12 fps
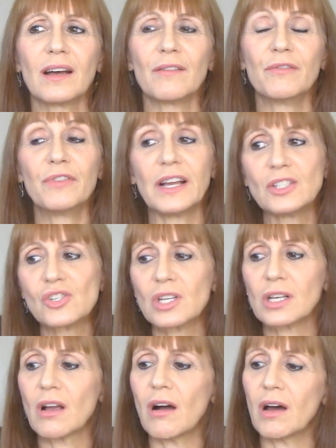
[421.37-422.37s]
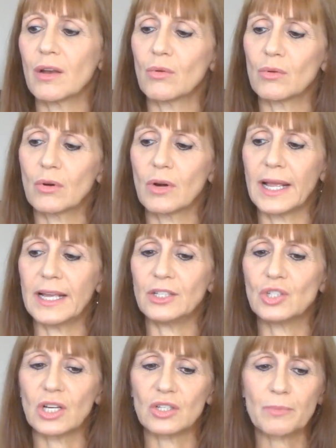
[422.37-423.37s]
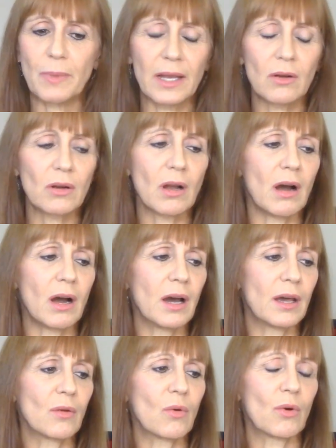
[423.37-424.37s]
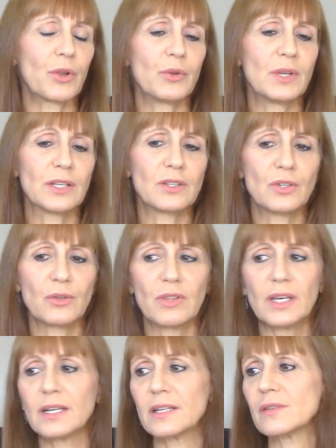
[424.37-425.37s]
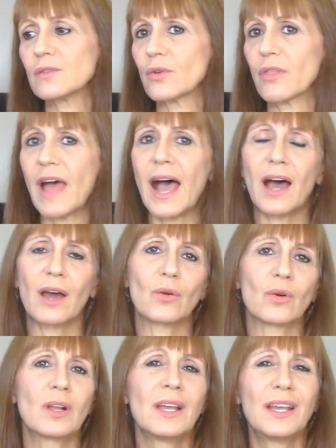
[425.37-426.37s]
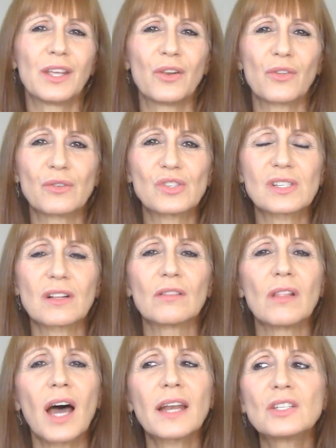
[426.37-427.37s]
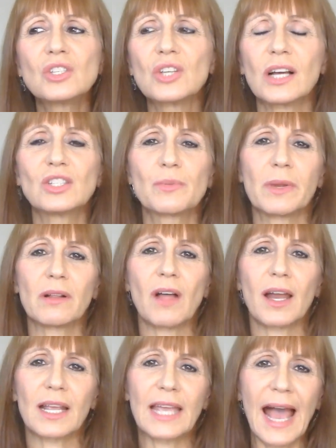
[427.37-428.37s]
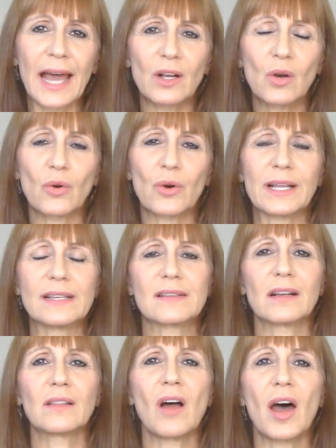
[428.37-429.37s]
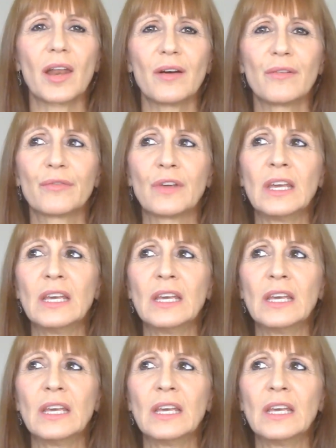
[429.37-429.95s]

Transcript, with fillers: a vengeant God or a judgmental God, or you need to do this or that, or, you know, there's just a lot of judgment, a lot of categories, a lot of